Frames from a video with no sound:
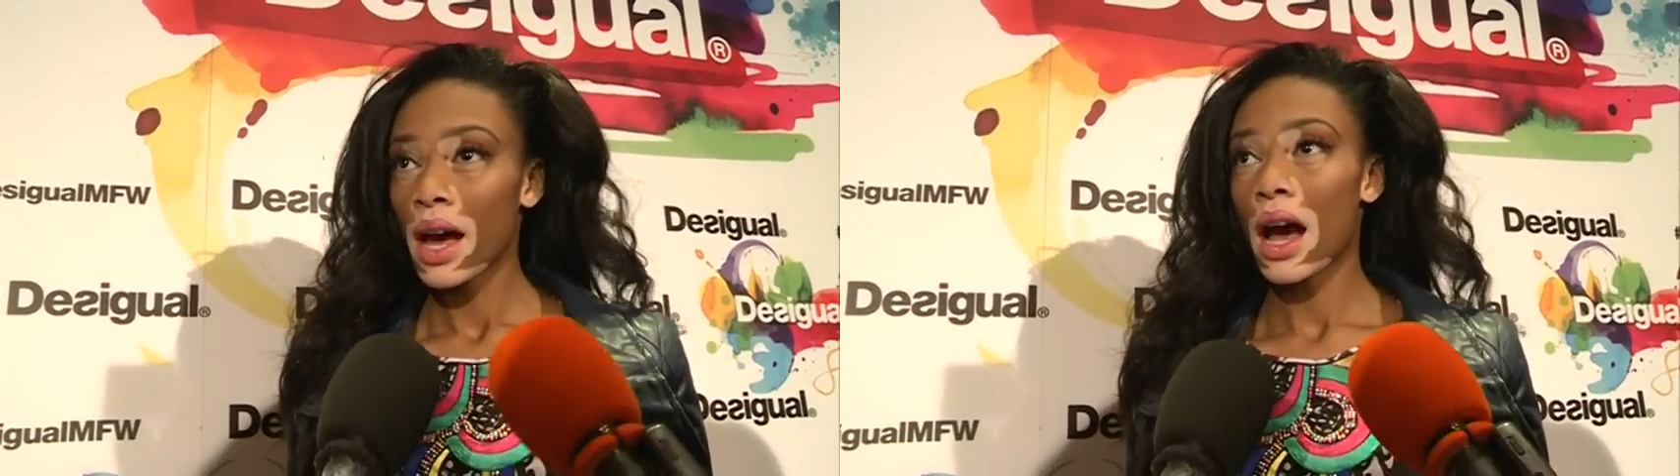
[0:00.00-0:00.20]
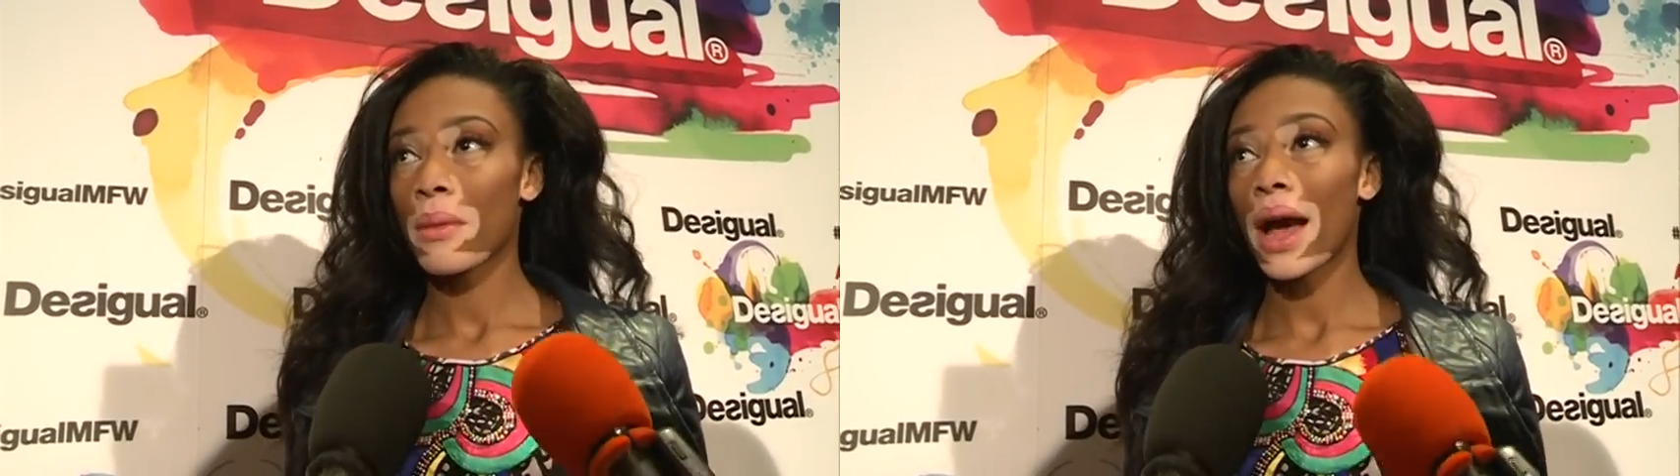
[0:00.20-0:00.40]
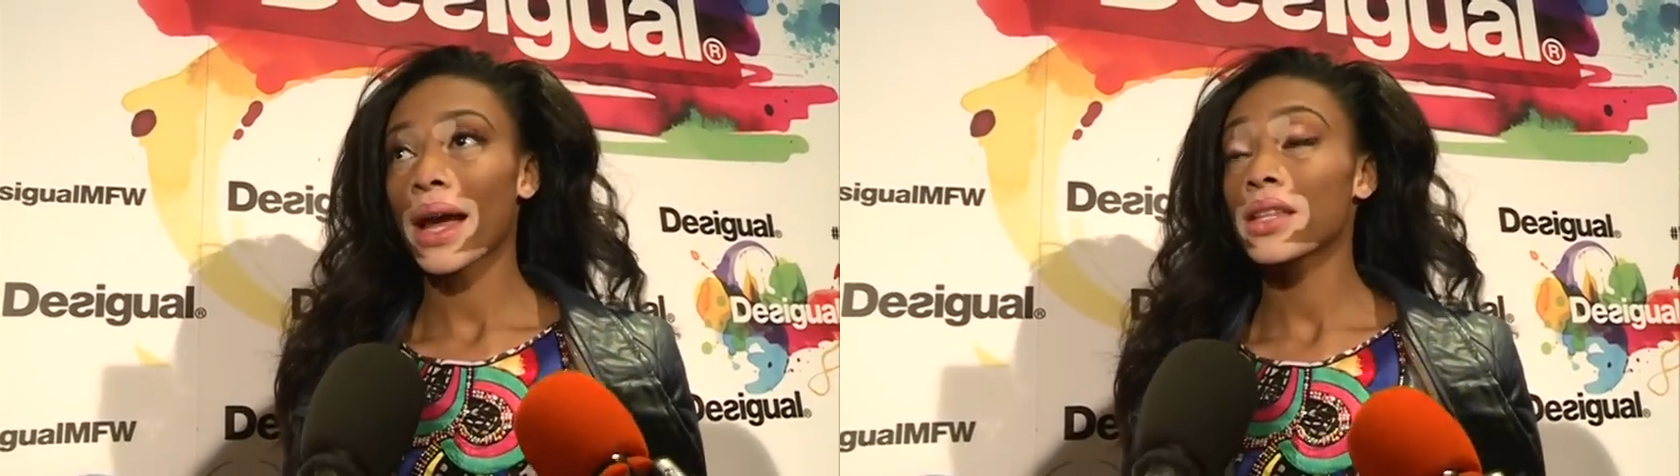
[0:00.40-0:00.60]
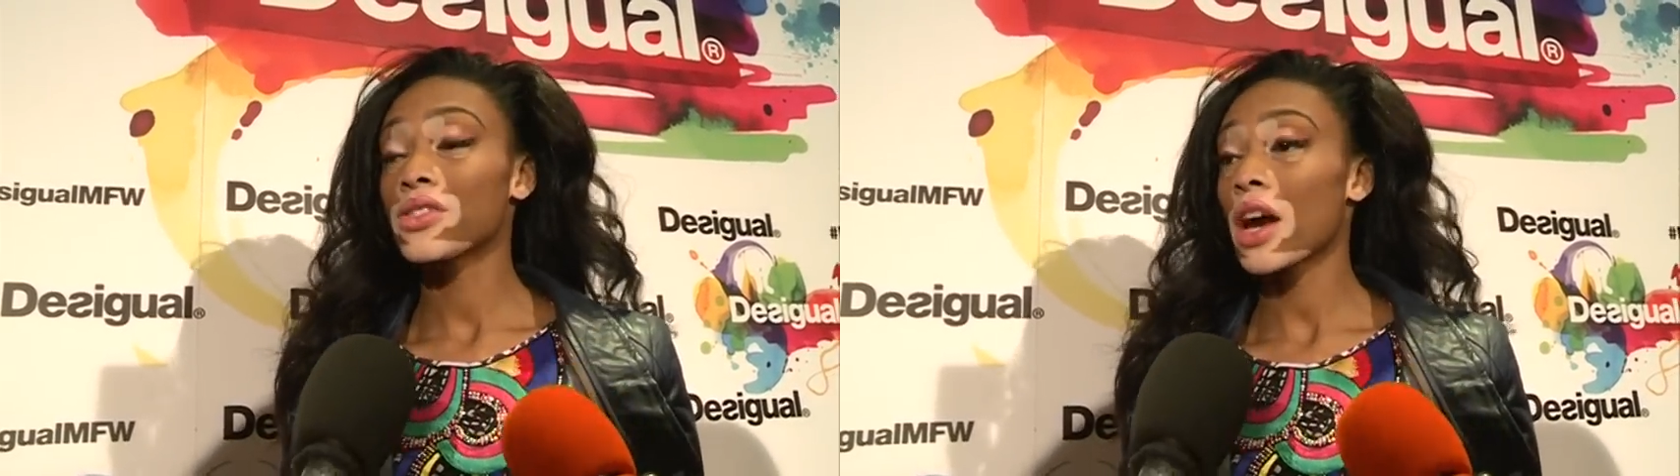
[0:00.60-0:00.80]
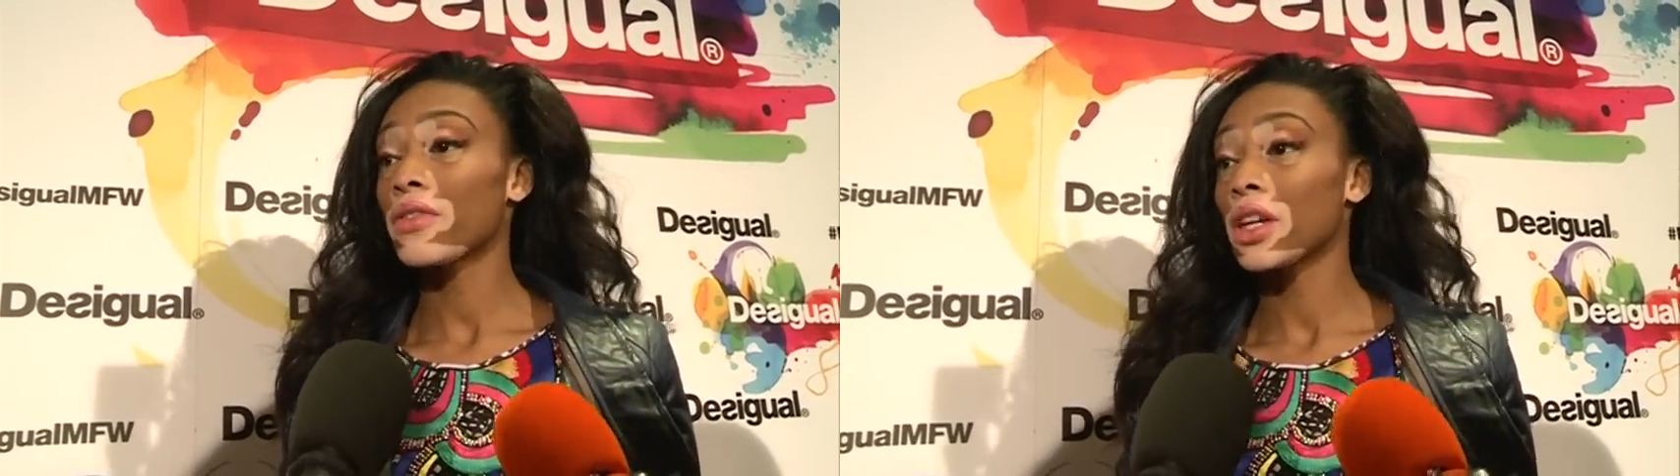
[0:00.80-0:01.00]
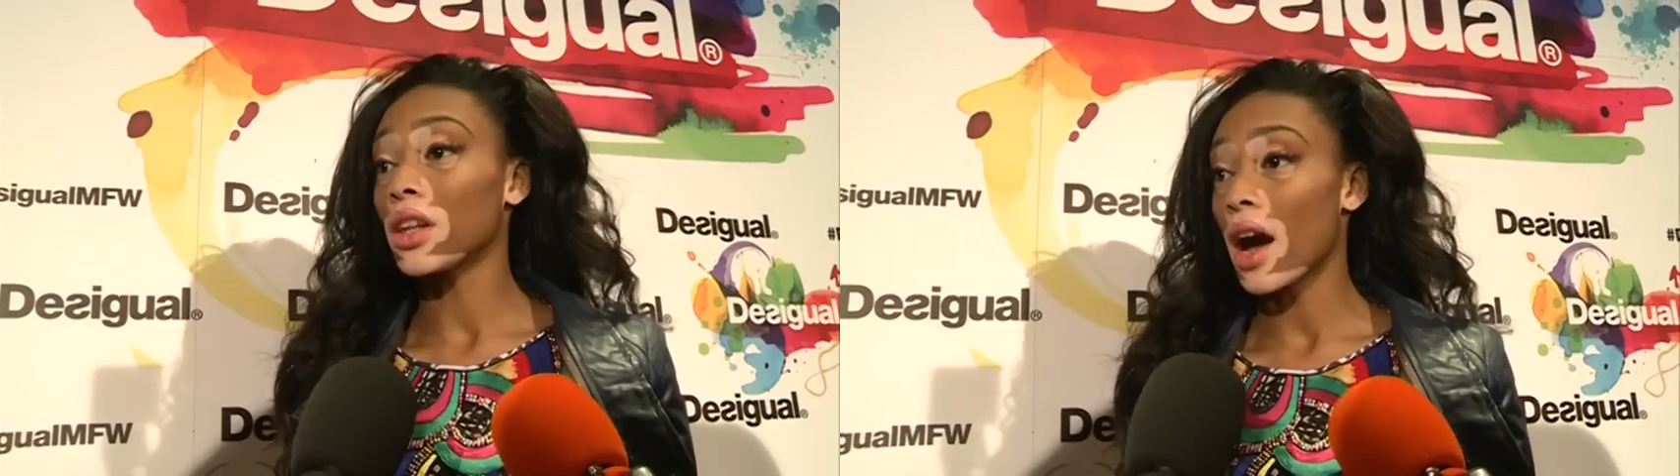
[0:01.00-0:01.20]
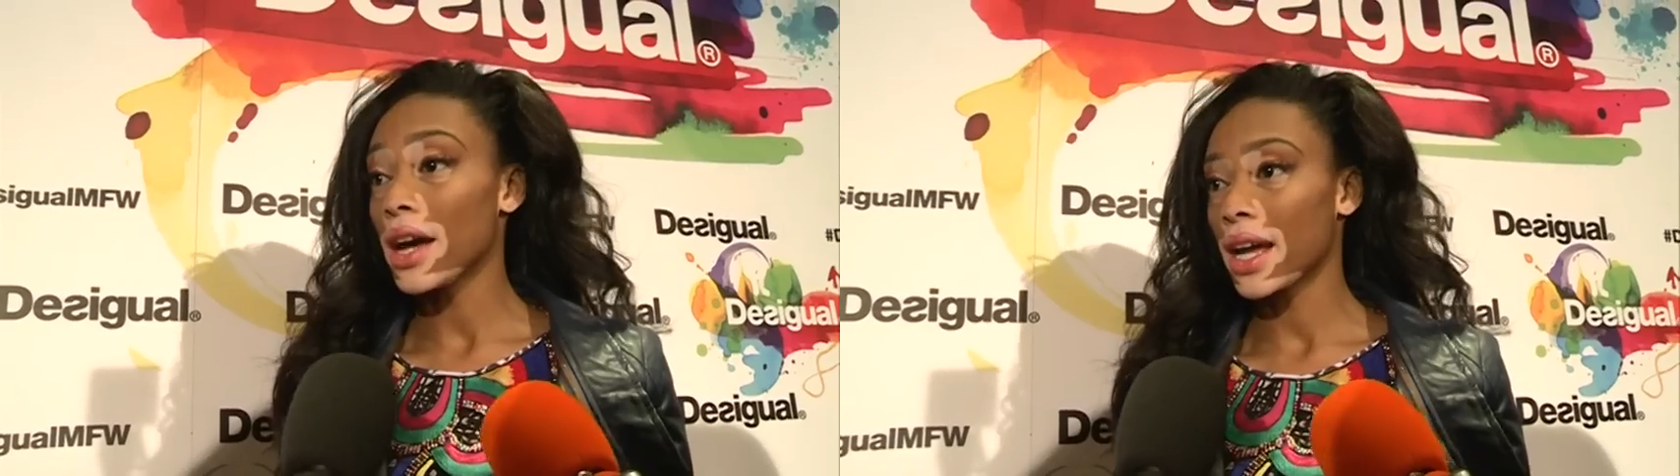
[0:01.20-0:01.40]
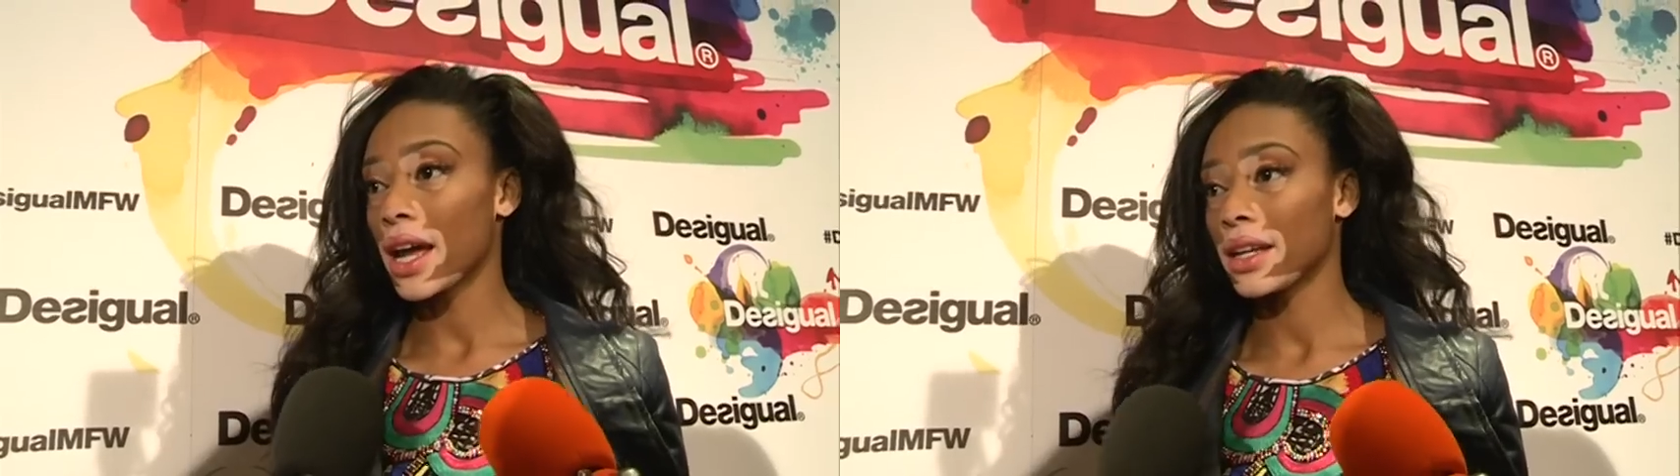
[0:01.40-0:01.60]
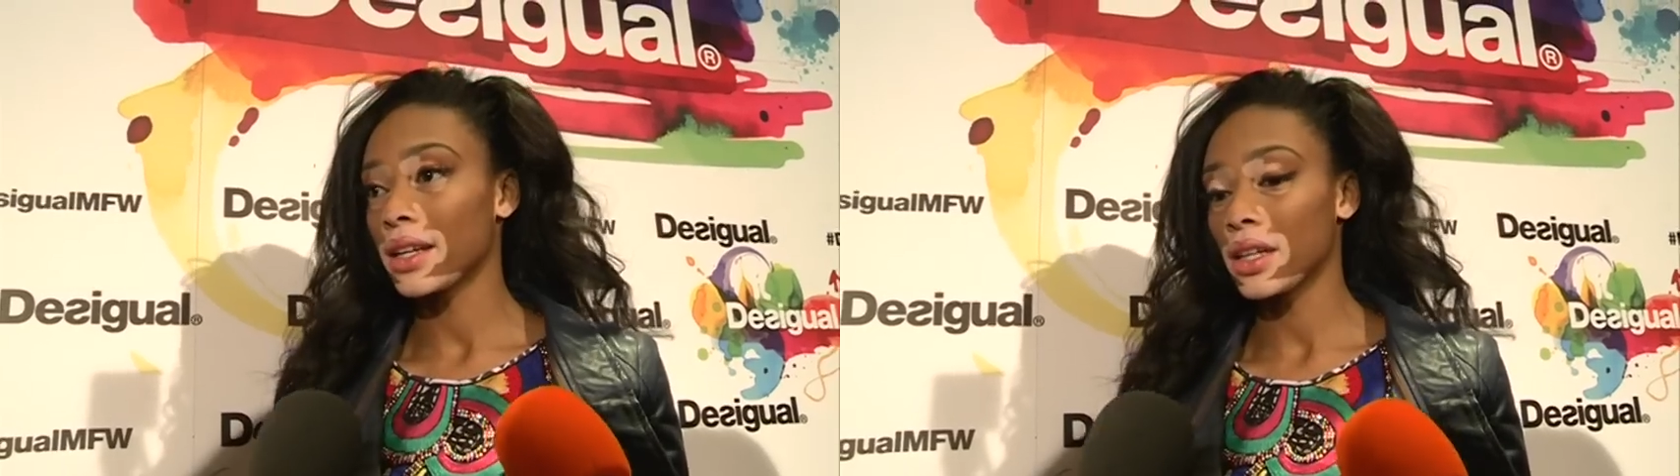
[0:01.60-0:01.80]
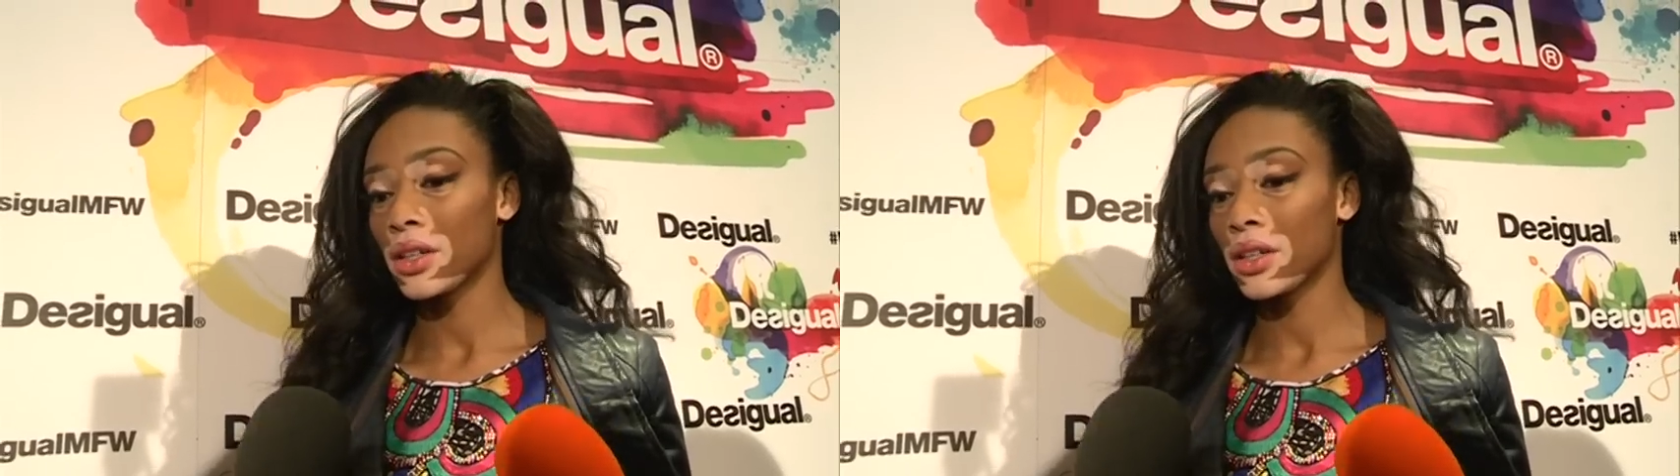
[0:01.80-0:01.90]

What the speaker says: I get to travel a lot, and,